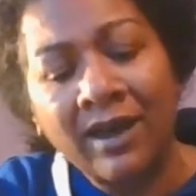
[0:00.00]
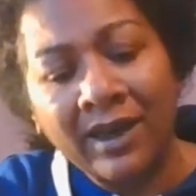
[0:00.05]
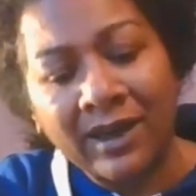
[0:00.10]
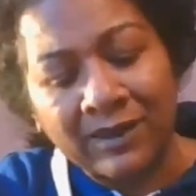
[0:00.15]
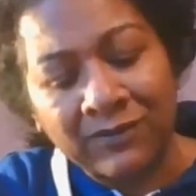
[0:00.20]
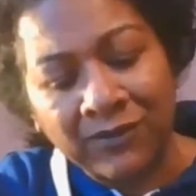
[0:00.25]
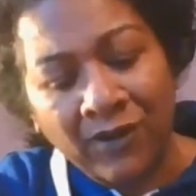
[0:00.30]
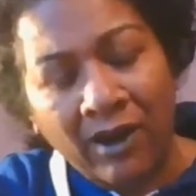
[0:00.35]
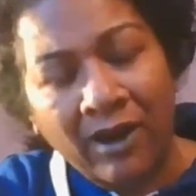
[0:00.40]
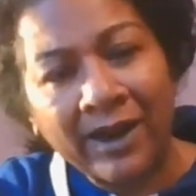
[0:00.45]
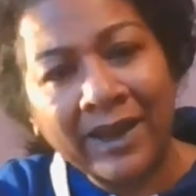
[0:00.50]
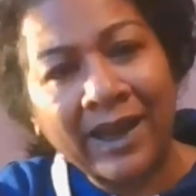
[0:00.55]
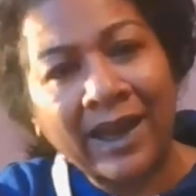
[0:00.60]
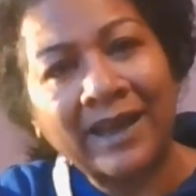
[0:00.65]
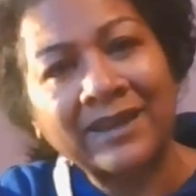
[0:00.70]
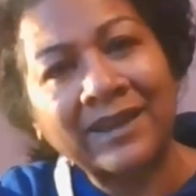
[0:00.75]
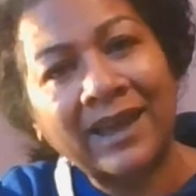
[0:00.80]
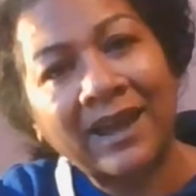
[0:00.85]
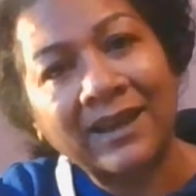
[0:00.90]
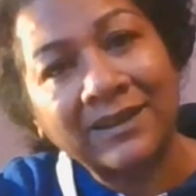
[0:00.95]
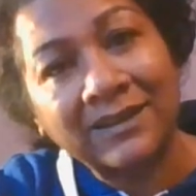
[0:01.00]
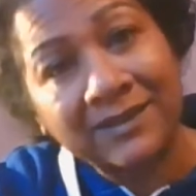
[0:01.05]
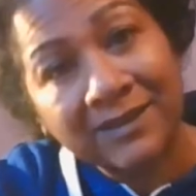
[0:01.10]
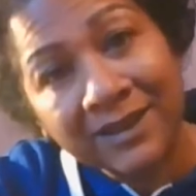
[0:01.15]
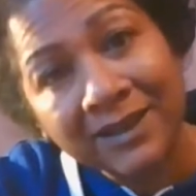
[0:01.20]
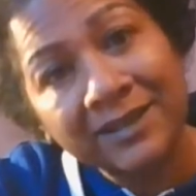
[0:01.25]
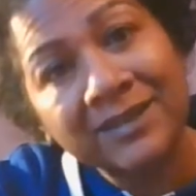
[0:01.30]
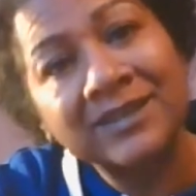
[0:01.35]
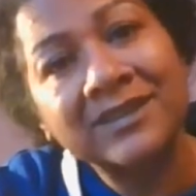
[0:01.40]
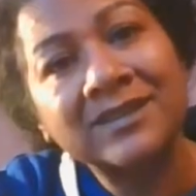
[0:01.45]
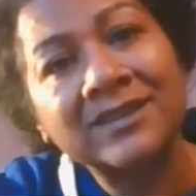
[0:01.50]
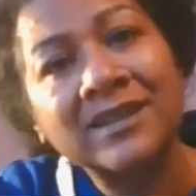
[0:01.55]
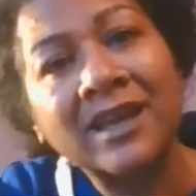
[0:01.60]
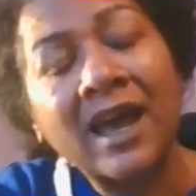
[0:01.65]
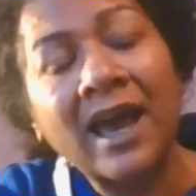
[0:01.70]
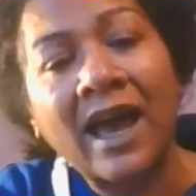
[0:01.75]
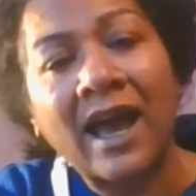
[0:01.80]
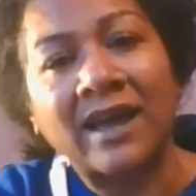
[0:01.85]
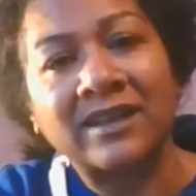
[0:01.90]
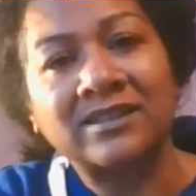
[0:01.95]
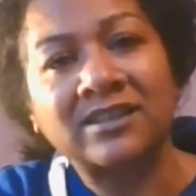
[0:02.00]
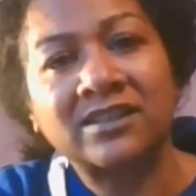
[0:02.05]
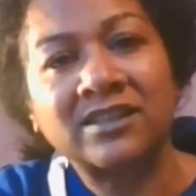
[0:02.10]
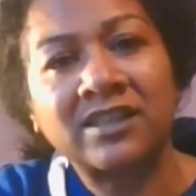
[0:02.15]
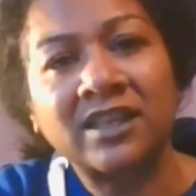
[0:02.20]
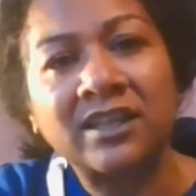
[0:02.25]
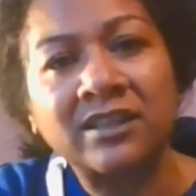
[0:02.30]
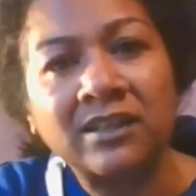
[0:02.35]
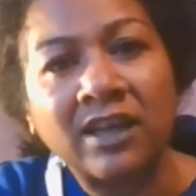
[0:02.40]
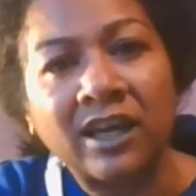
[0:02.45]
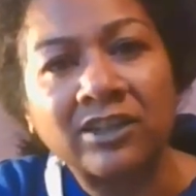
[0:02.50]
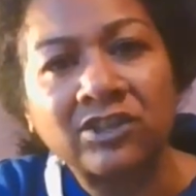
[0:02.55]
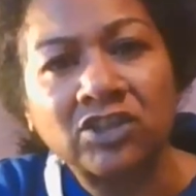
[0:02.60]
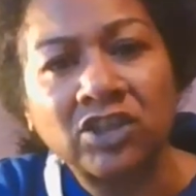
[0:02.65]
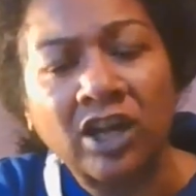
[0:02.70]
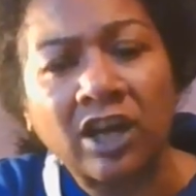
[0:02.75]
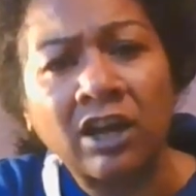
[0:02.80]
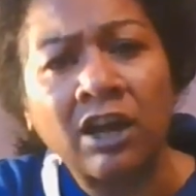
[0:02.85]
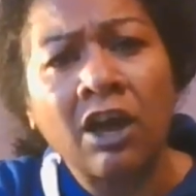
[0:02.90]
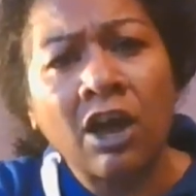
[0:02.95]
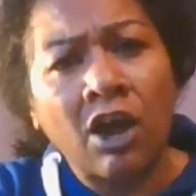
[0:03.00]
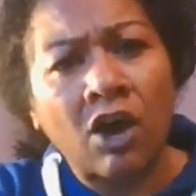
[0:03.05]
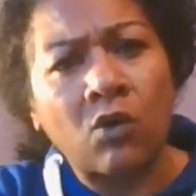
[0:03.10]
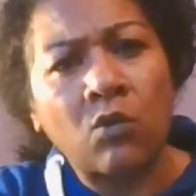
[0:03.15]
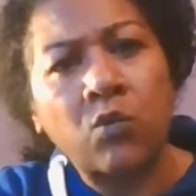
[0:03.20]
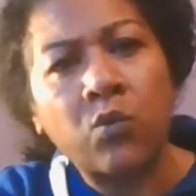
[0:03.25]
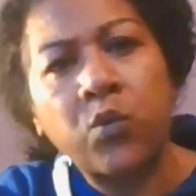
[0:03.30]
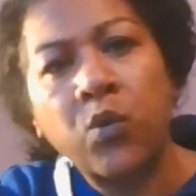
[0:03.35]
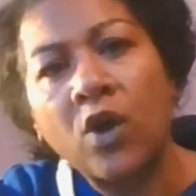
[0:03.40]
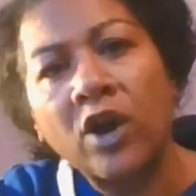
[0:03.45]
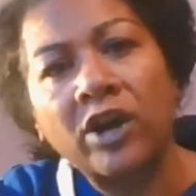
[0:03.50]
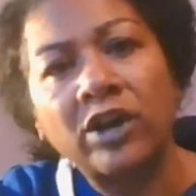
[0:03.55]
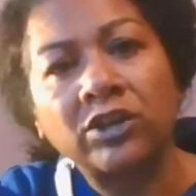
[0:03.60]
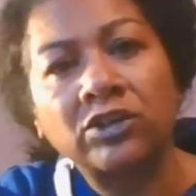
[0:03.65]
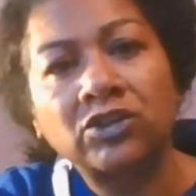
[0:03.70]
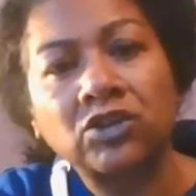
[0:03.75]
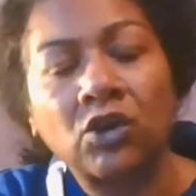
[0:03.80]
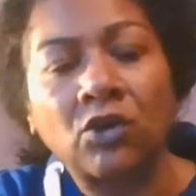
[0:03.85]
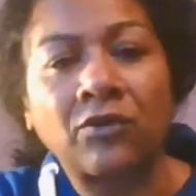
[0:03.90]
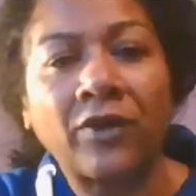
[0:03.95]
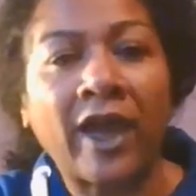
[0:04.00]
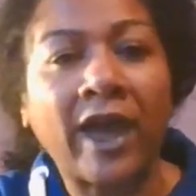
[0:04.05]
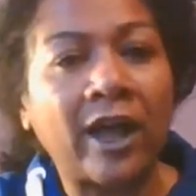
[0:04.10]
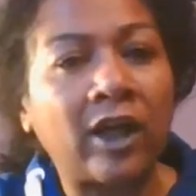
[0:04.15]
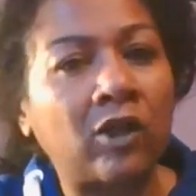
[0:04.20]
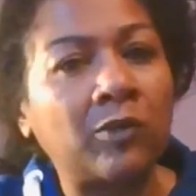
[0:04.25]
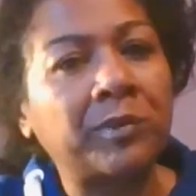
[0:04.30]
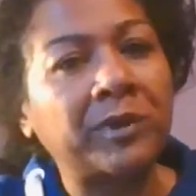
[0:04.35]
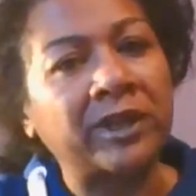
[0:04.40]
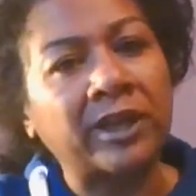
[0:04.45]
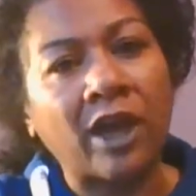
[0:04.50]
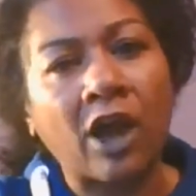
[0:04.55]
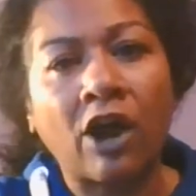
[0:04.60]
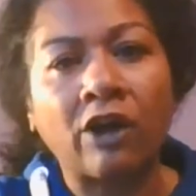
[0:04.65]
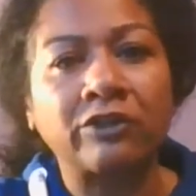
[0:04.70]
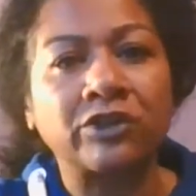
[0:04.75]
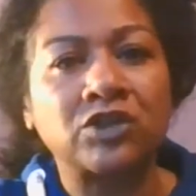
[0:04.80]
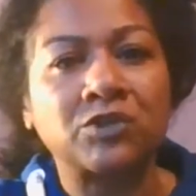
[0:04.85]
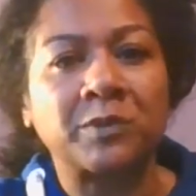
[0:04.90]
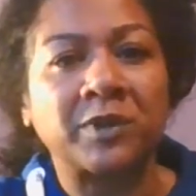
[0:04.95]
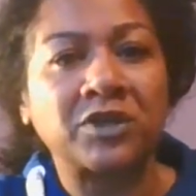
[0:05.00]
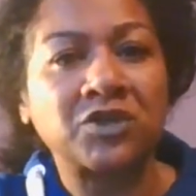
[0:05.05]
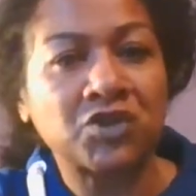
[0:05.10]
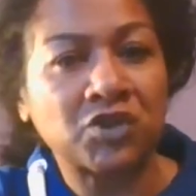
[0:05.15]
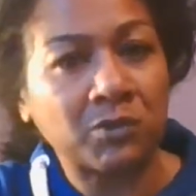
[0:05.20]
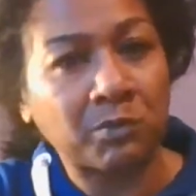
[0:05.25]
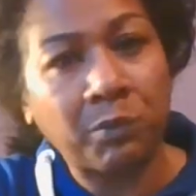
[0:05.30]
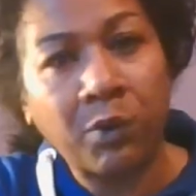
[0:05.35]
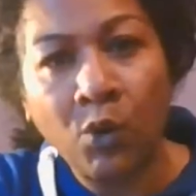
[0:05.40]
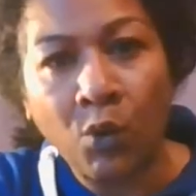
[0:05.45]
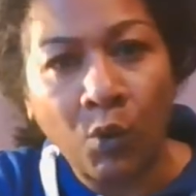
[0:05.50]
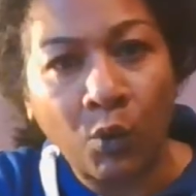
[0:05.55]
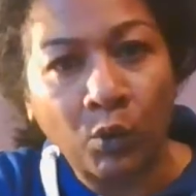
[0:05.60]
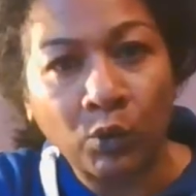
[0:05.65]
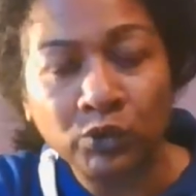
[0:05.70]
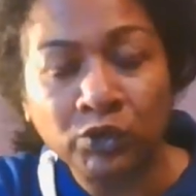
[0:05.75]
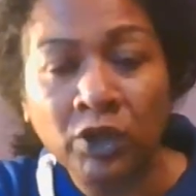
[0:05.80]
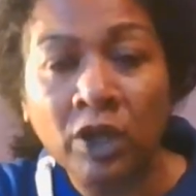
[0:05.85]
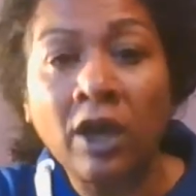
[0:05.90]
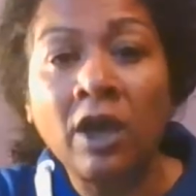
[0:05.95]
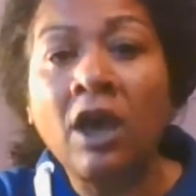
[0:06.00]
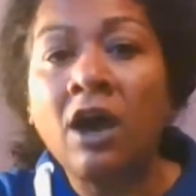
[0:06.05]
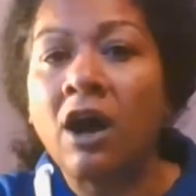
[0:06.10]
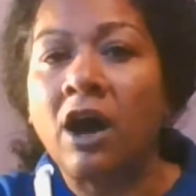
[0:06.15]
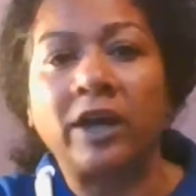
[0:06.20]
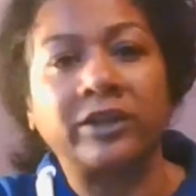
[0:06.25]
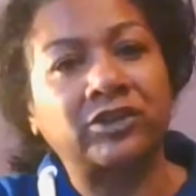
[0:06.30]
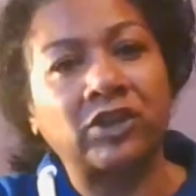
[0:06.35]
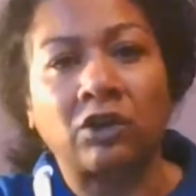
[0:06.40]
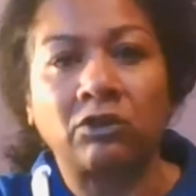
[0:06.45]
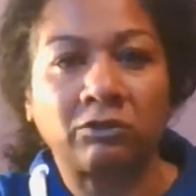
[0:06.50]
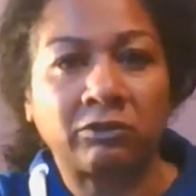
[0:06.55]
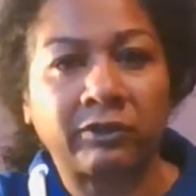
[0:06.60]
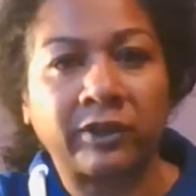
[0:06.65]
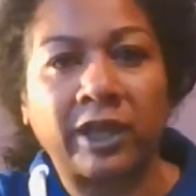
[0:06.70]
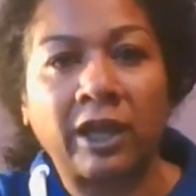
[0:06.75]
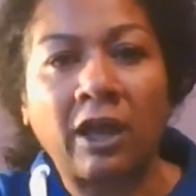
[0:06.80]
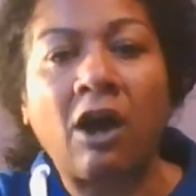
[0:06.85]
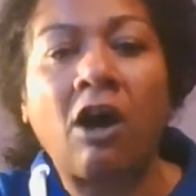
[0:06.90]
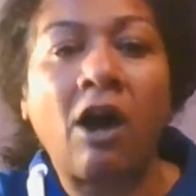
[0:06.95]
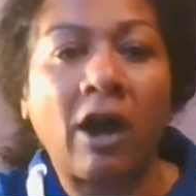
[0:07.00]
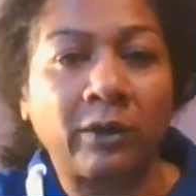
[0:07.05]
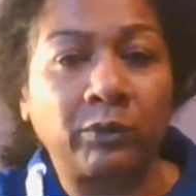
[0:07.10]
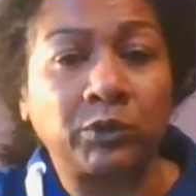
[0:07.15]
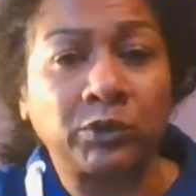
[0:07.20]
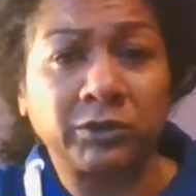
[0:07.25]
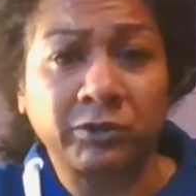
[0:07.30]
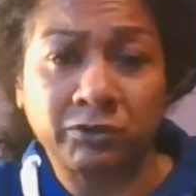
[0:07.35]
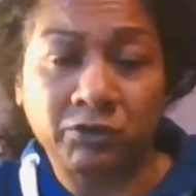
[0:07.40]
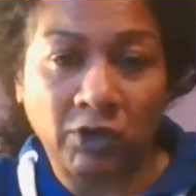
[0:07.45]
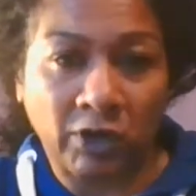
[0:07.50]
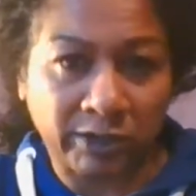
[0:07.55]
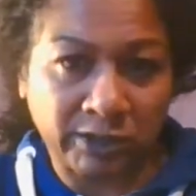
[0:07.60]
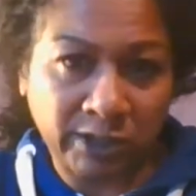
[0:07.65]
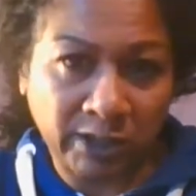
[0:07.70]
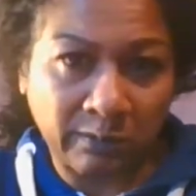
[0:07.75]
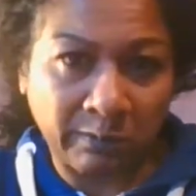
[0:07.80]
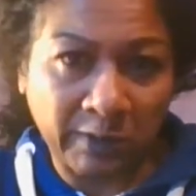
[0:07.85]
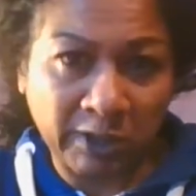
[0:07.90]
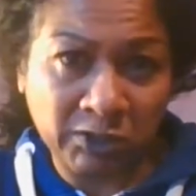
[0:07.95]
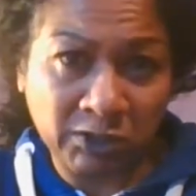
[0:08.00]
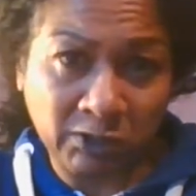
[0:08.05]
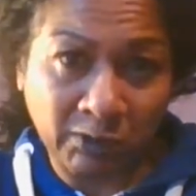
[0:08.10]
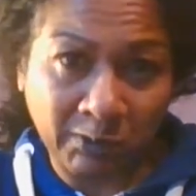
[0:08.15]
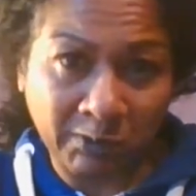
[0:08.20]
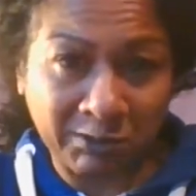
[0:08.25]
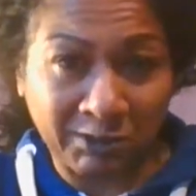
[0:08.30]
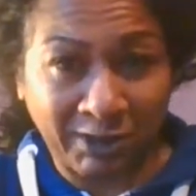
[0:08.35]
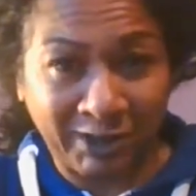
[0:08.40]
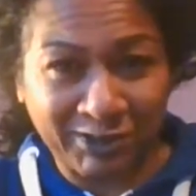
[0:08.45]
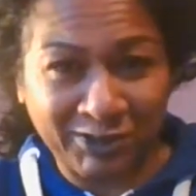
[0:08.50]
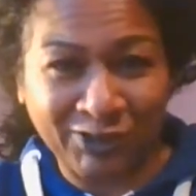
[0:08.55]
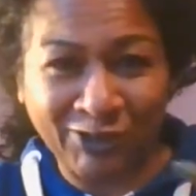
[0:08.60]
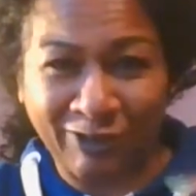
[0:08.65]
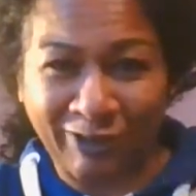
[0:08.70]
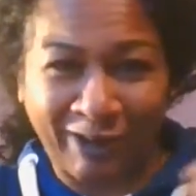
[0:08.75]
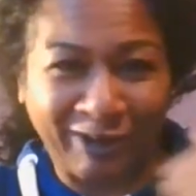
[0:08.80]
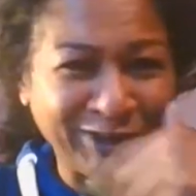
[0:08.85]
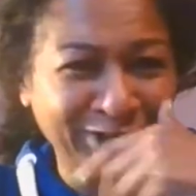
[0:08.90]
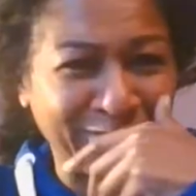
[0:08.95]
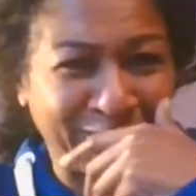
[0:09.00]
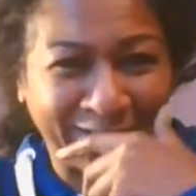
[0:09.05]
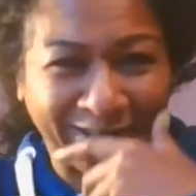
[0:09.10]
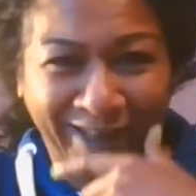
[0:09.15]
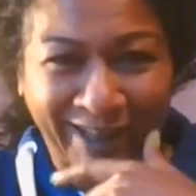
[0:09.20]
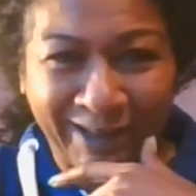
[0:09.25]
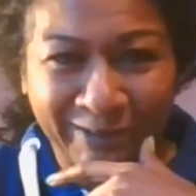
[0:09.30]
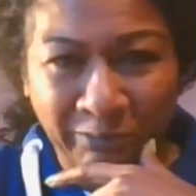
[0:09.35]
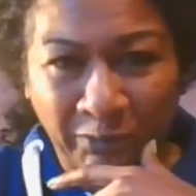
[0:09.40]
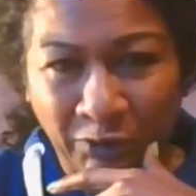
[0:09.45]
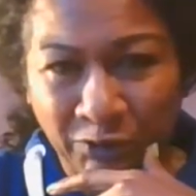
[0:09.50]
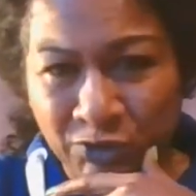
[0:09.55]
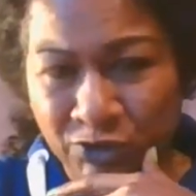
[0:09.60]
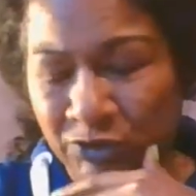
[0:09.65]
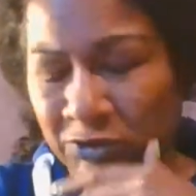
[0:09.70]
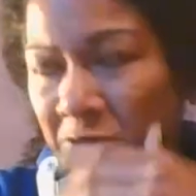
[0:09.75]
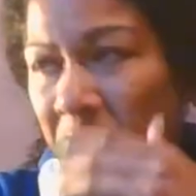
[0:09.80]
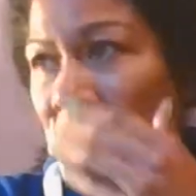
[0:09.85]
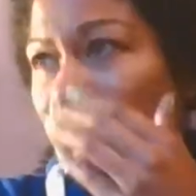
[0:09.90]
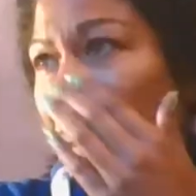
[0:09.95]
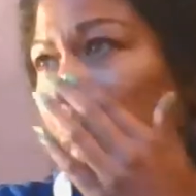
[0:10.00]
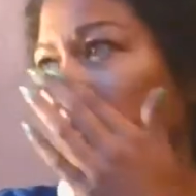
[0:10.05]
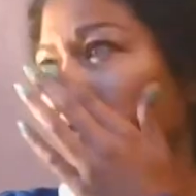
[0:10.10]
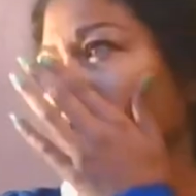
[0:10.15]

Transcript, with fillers: If I had had this as a teenager, a word of help, encouragement, support, I don't think I would have tried to commit suicide. Sorry, I knew I'd get emotional.